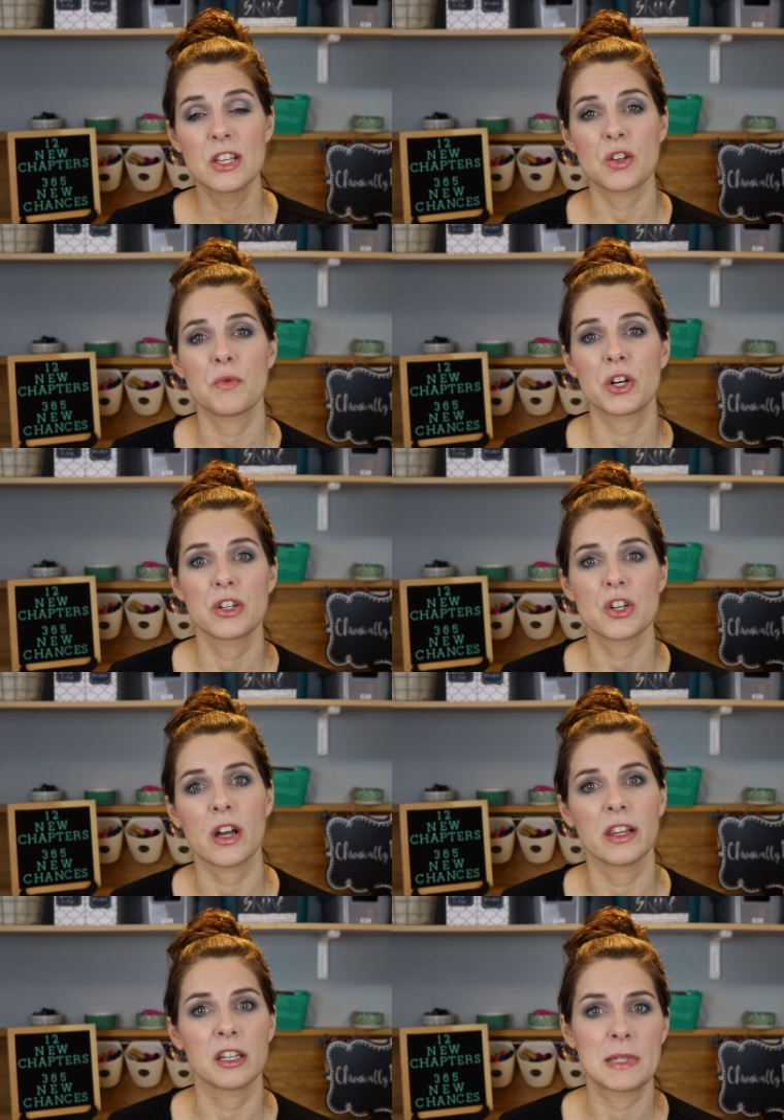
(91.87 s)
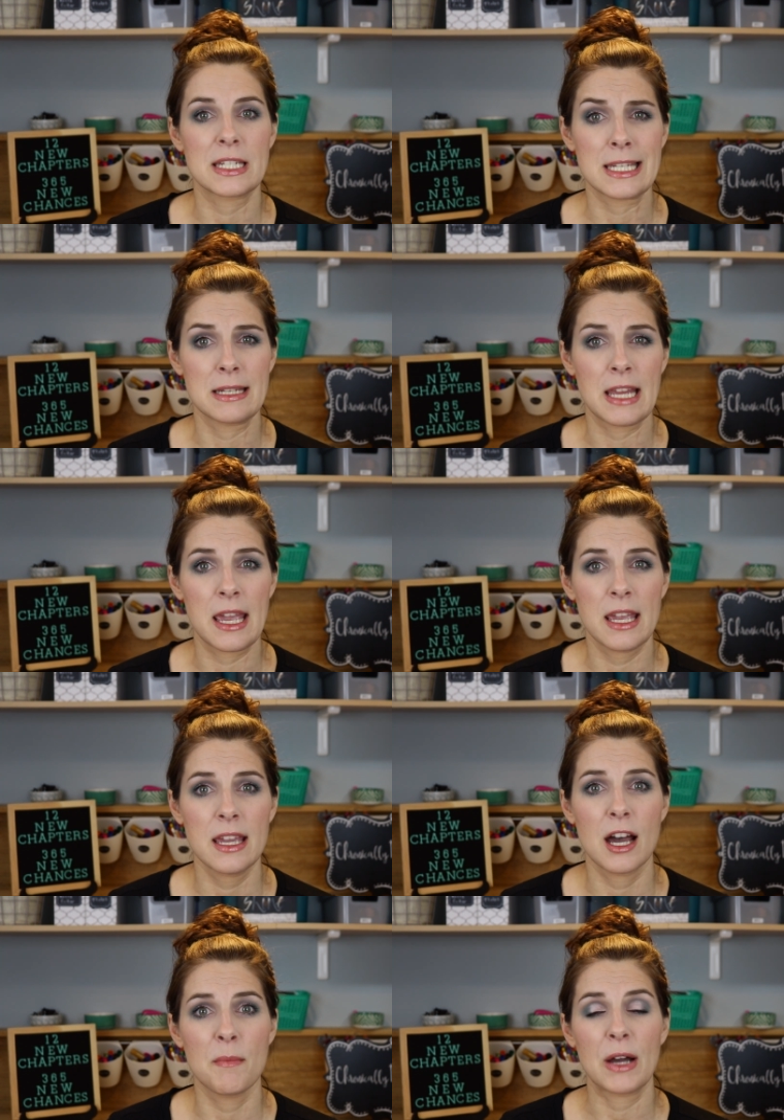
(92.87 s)
So, we're going to talk a little bit today
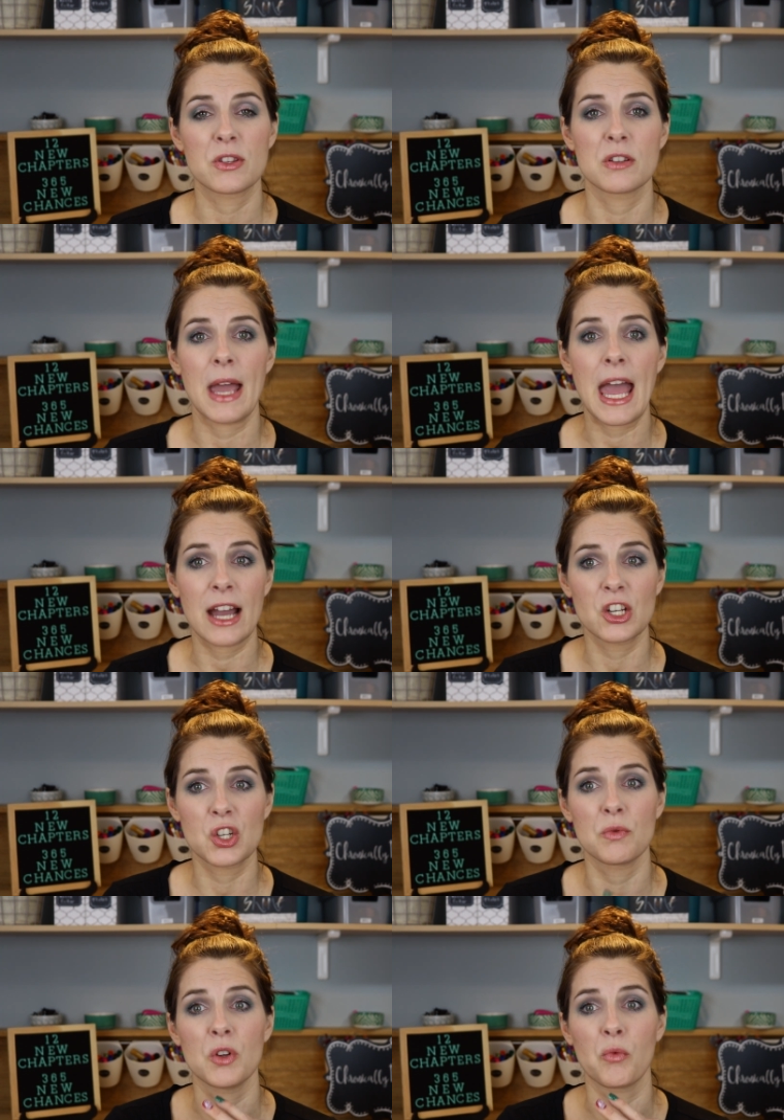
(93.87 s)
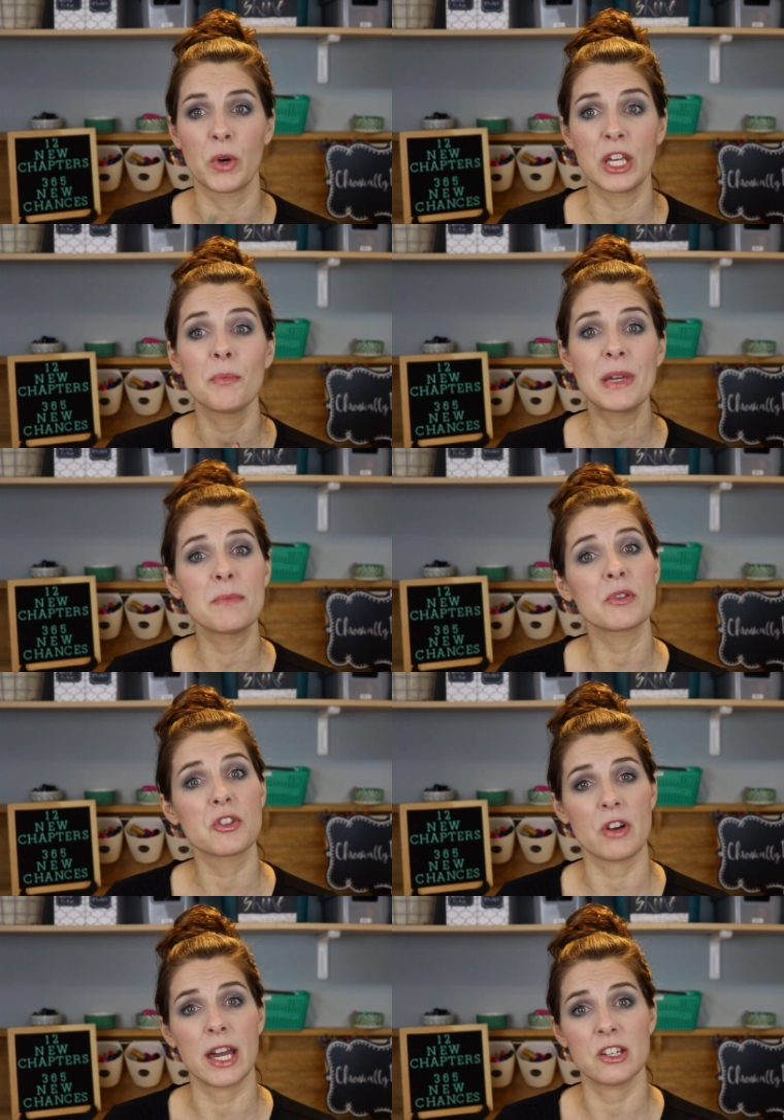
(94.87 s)
about some actual real people
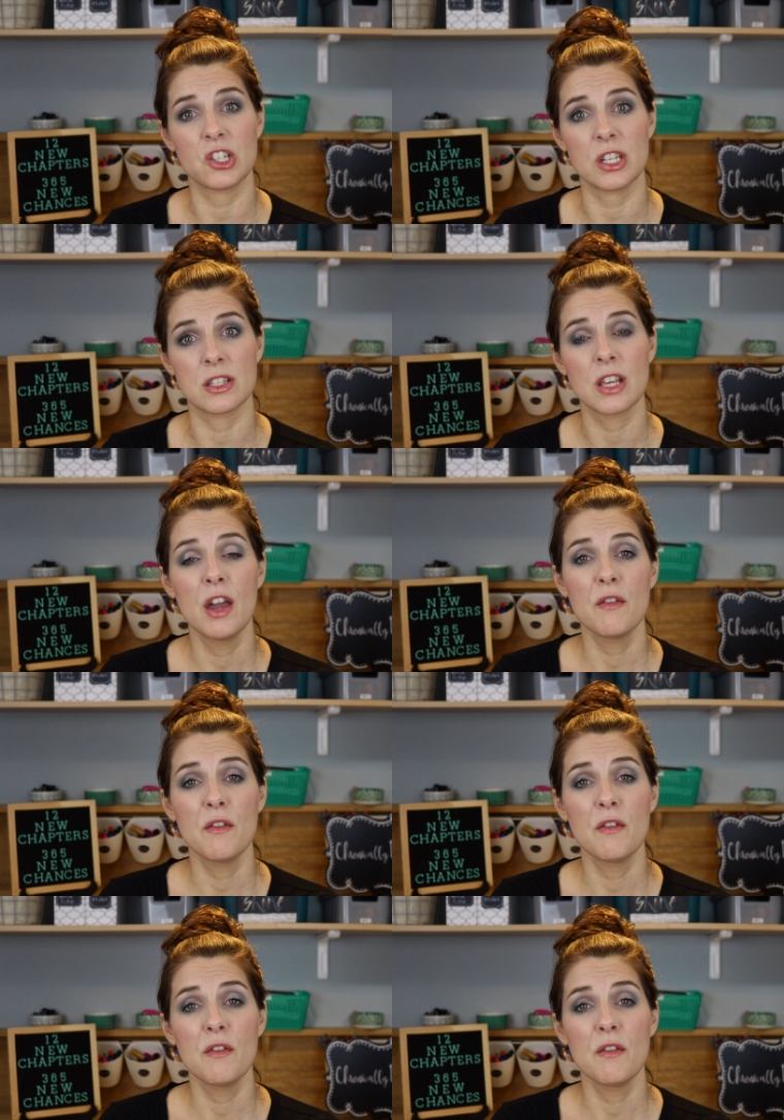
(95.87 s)
strategies